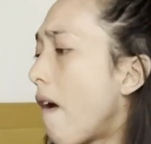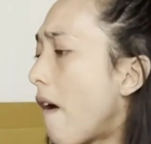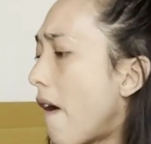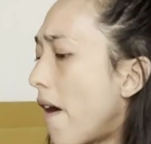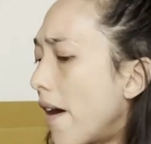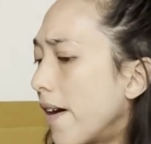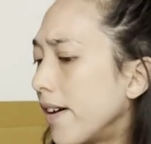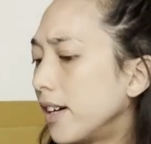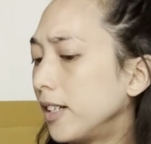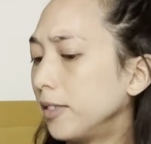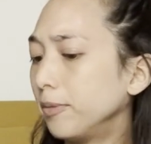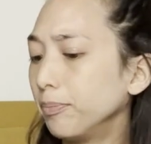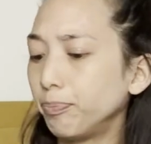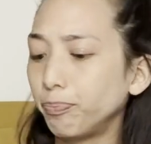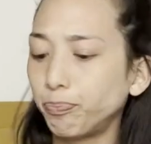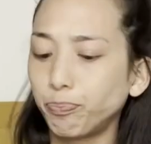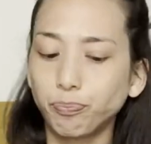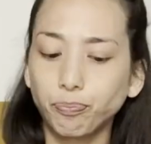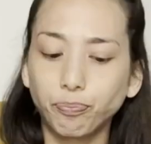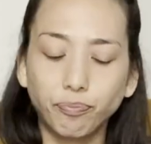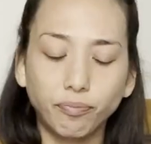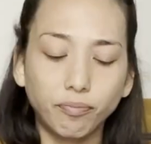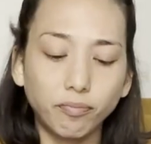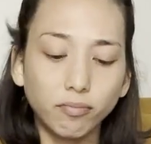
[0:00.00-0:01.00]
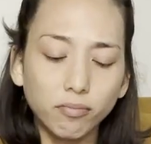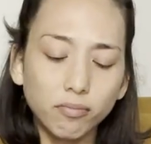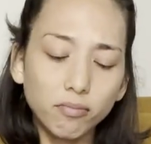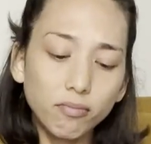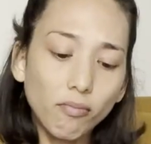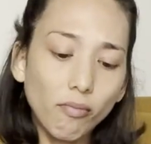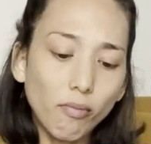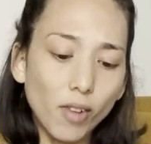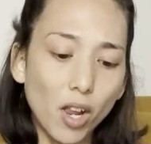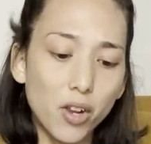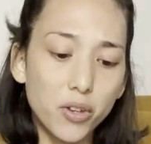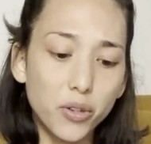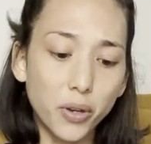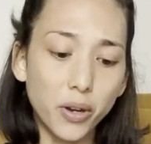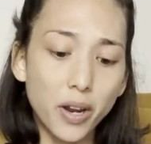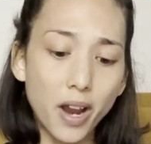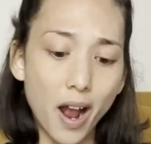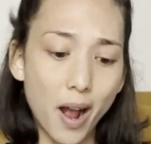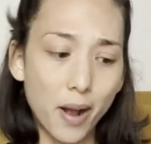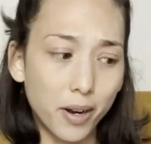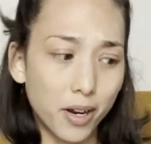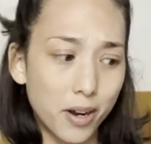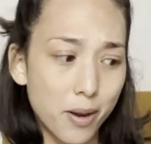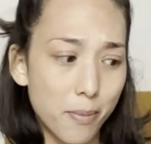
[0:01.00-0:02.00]
Um, so
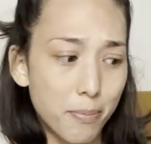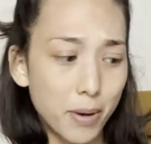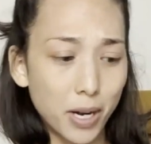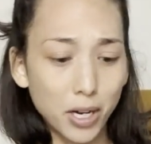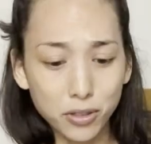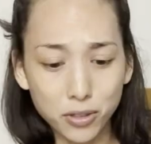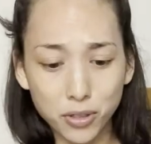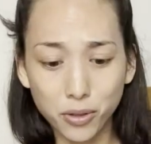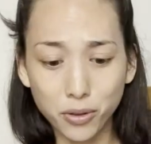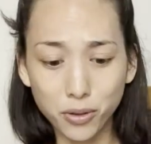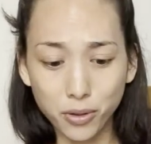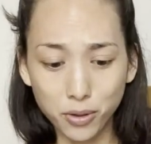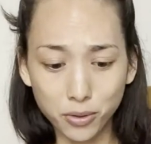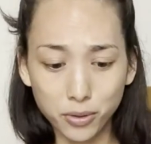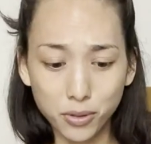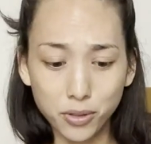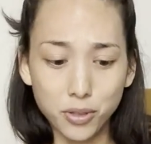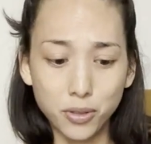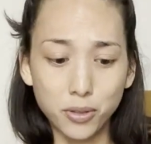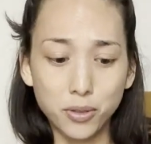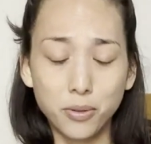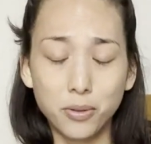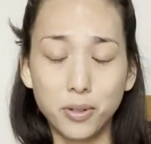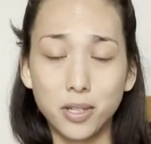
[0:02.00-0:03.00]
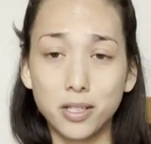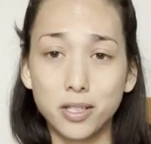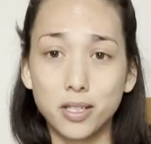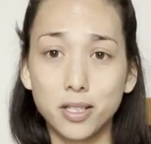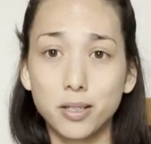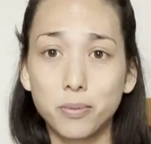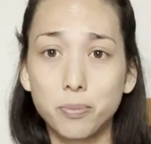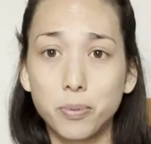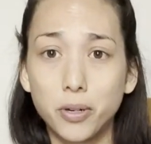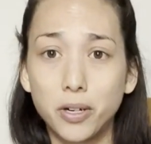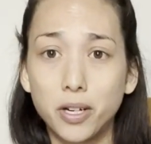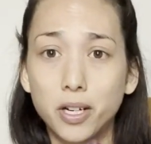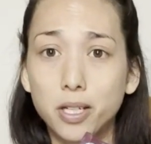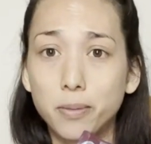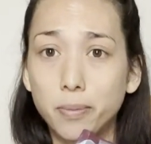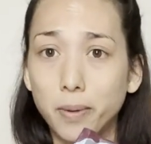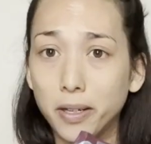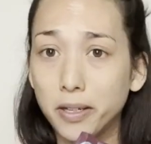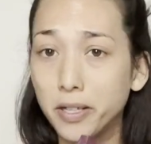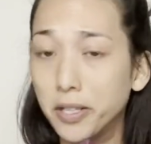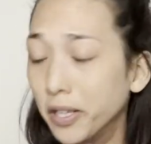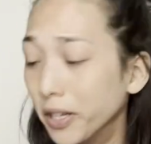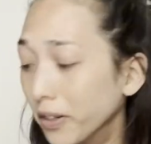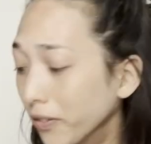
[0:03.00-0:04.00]
yeah, compared to those two, this is pretty
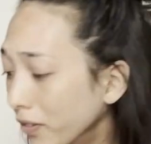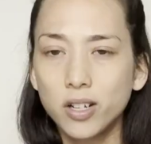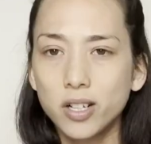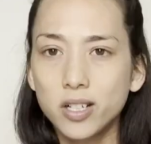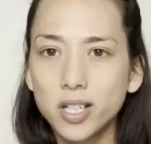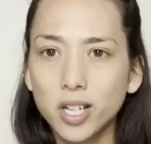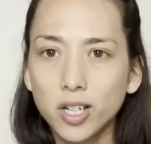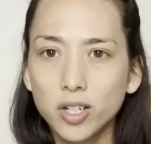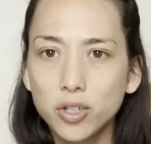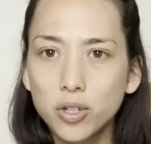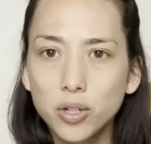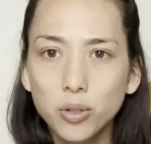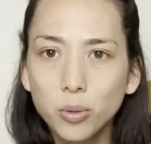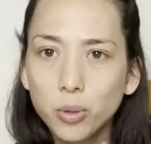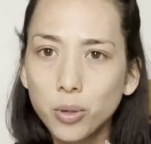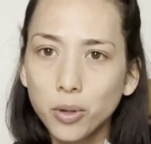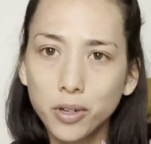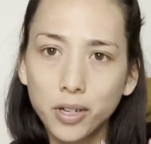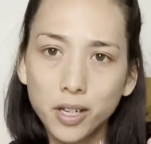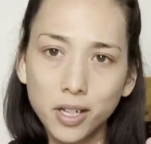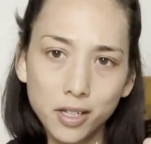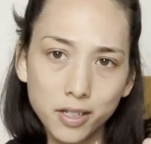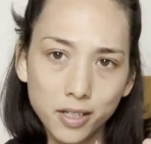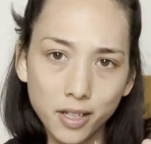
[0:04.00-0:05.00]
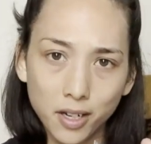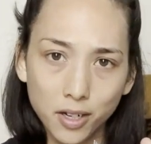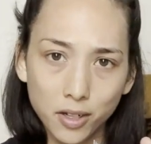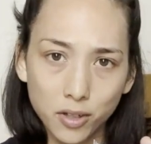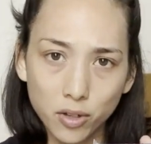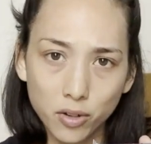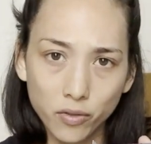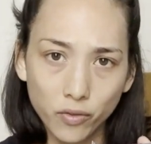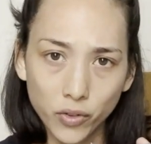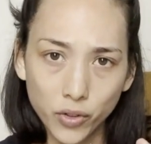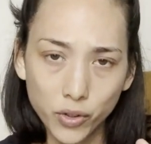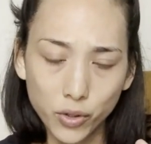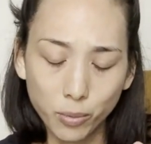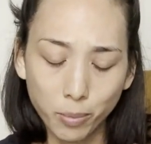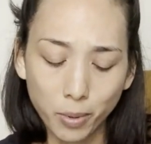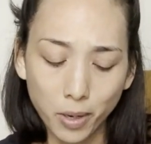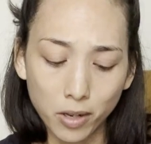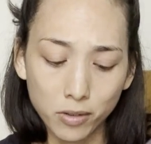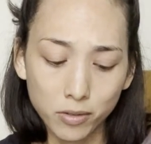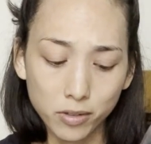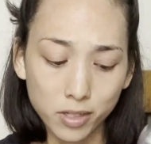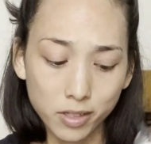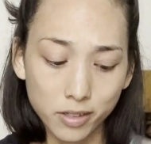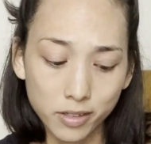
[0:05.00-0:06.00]
expensive. It's like two cookies and it's over two
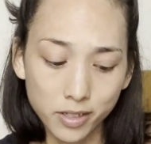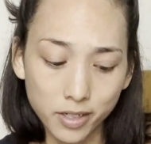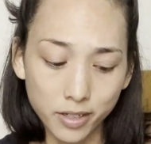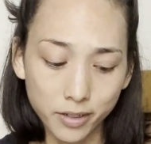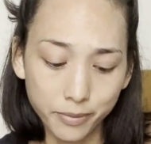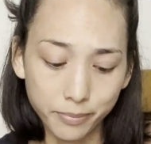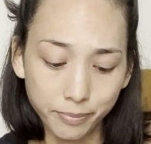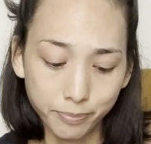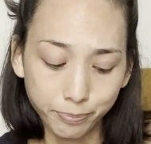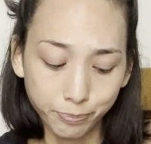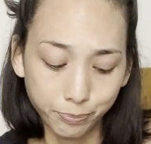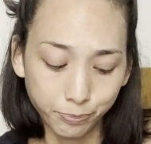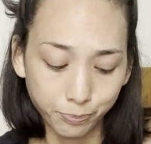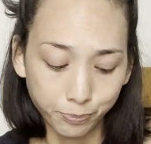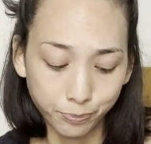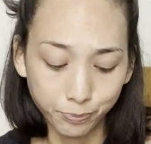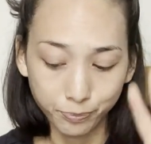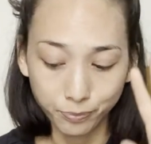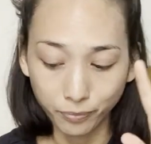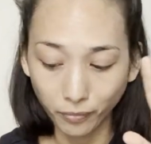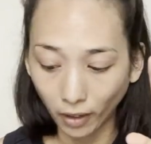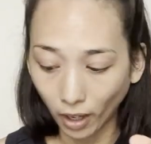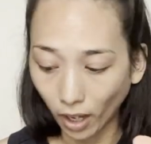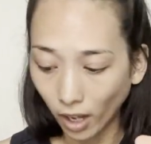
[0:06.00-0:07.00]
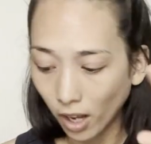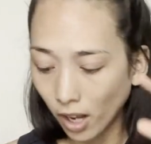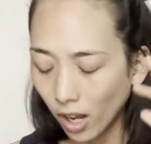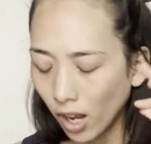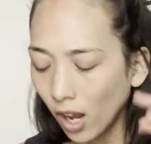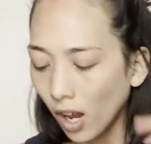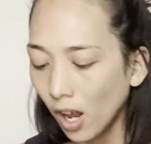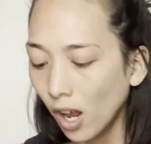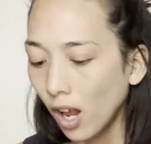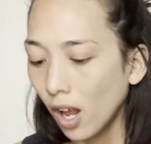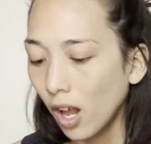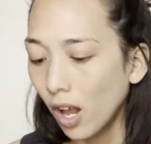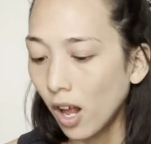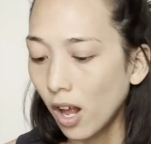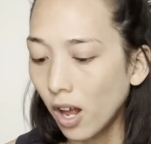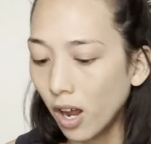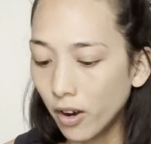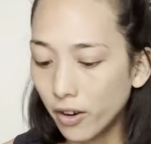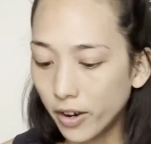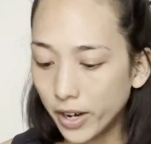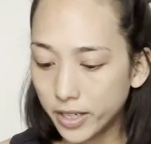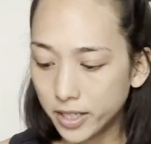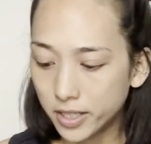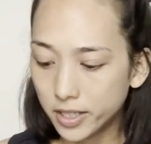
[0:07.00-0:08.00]
pounds, so.
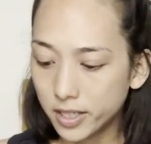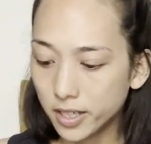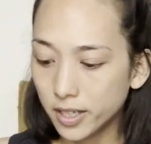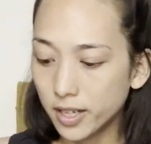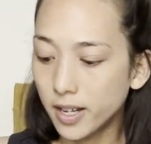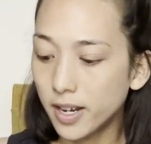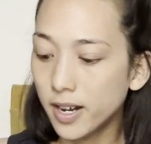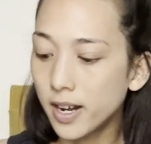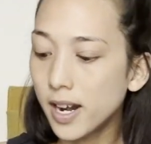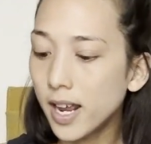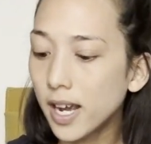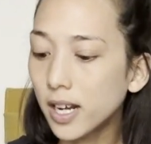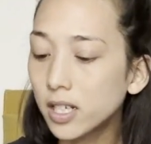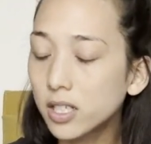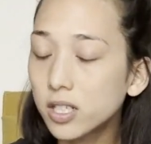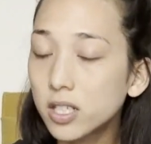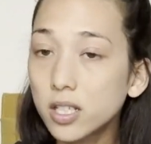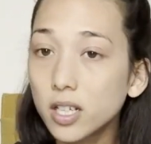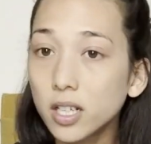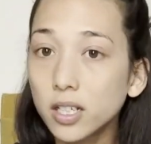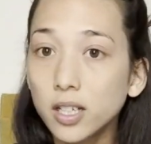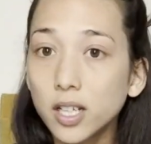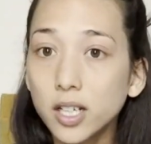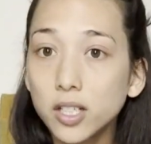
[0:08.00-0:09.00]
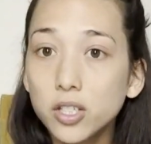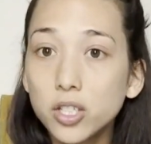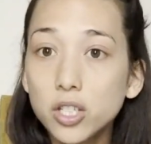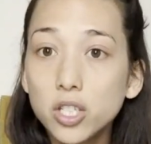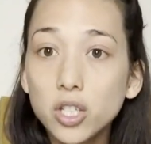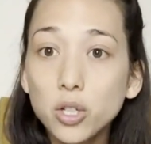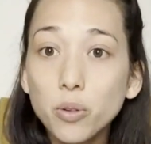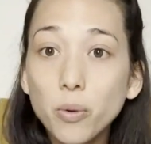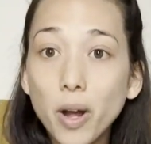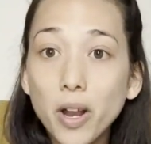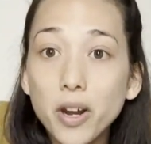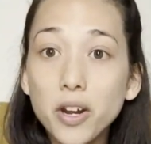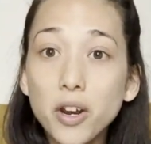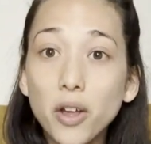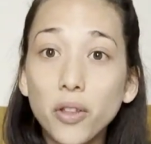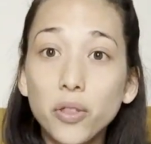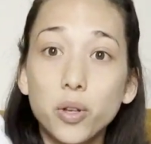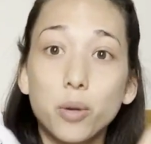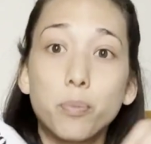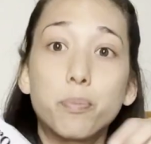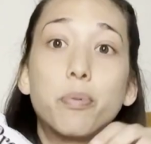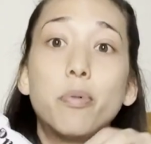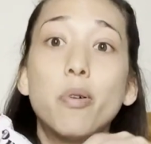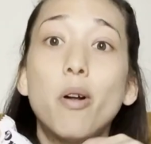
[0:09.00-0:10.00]
All right, next let's do
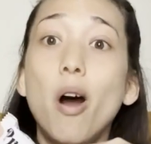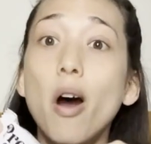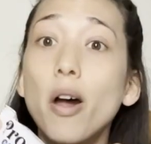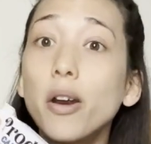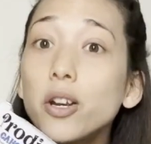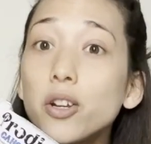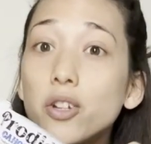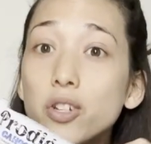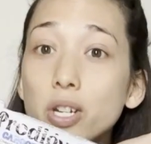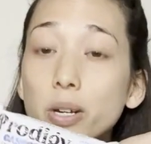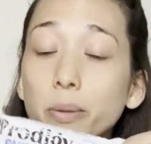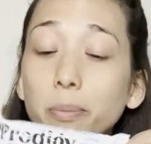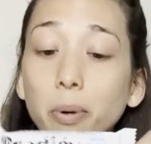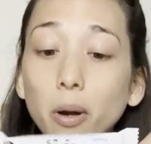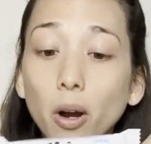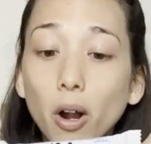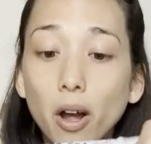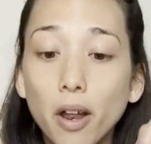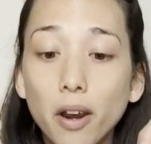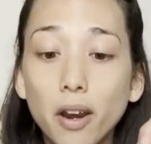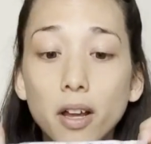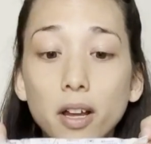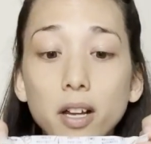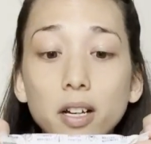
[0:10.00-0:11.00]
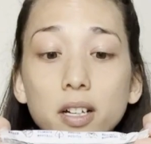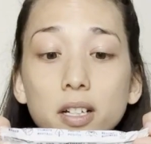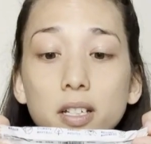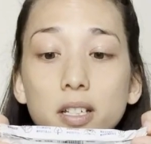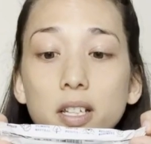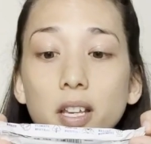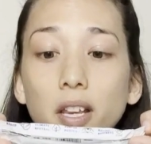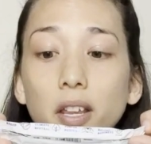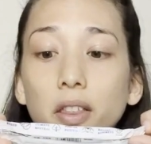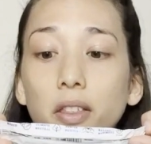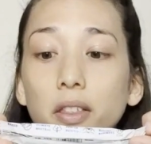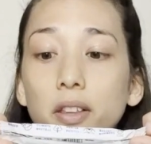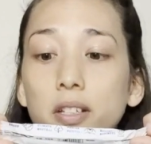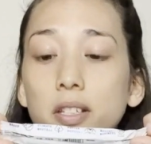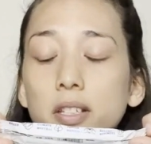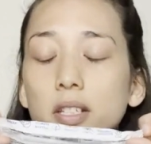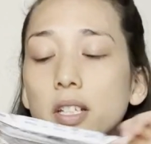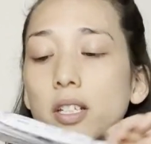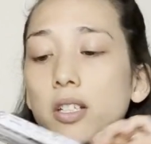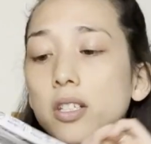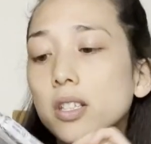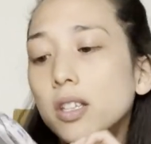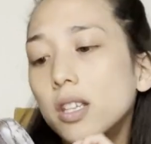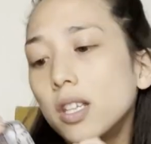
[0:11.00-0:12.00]
another Prodigy product. This
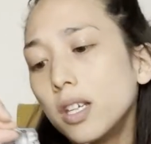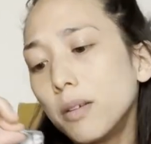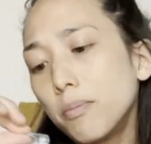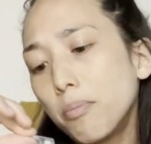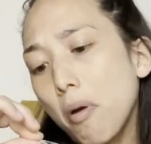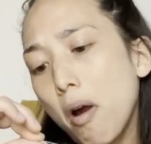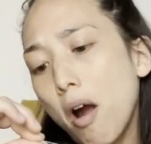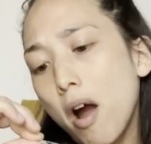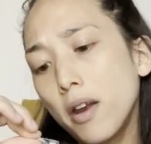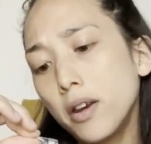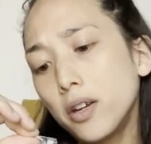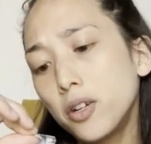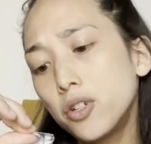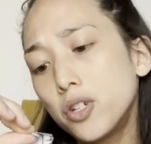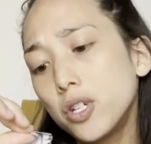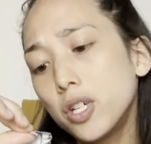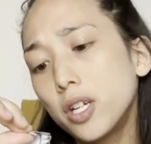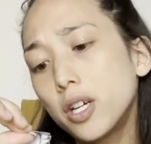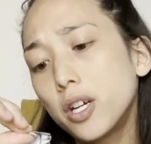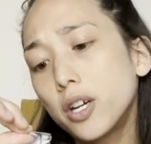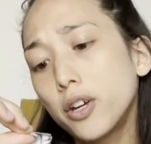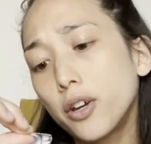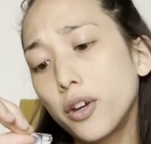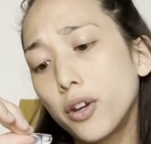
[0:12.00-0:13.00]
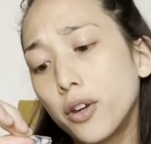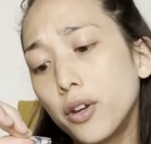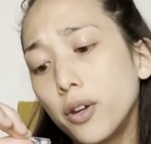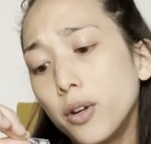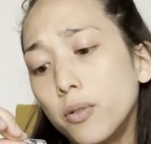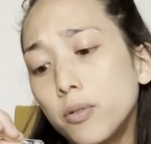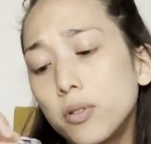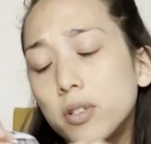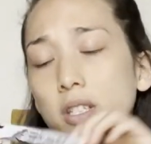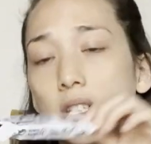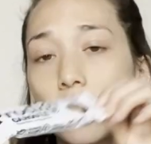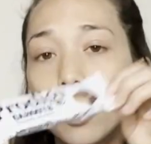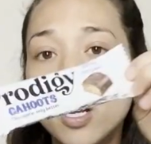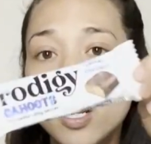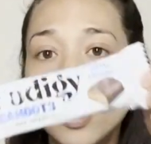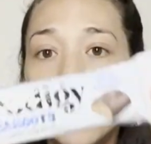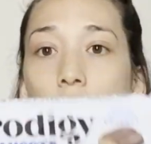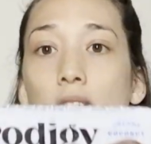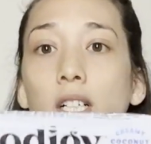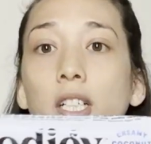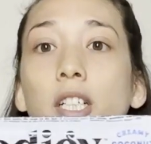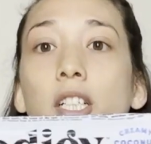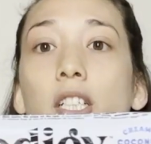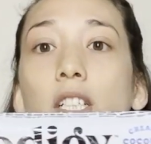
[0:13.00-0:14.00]
is the Prodigy Kahoot
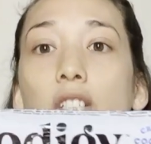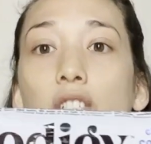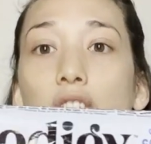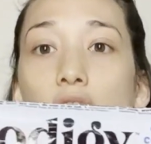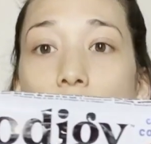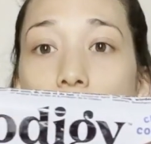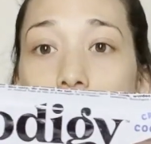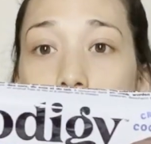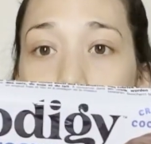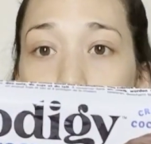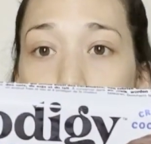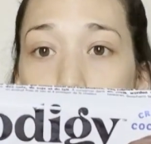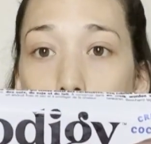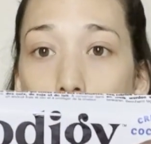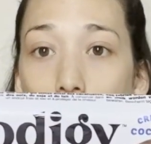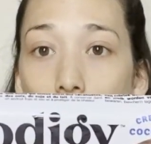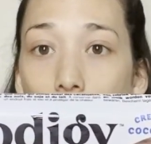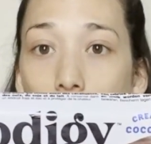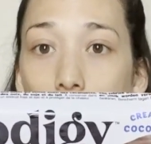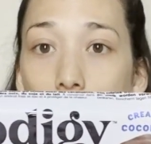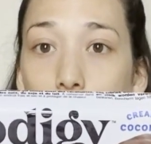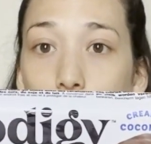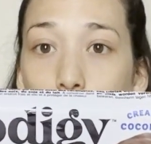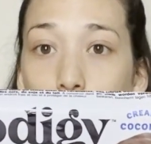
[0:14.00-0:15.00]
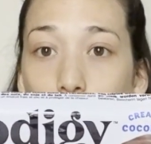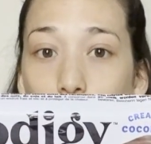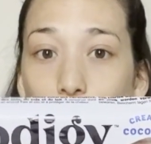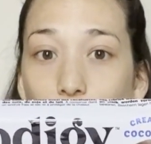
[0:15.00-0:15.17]
chocolate bar.